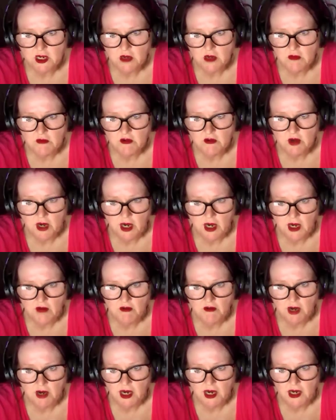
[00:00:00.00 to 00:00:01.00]
I really,
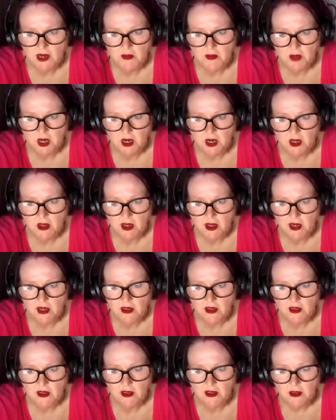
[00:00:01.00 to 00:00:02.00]
really admire that.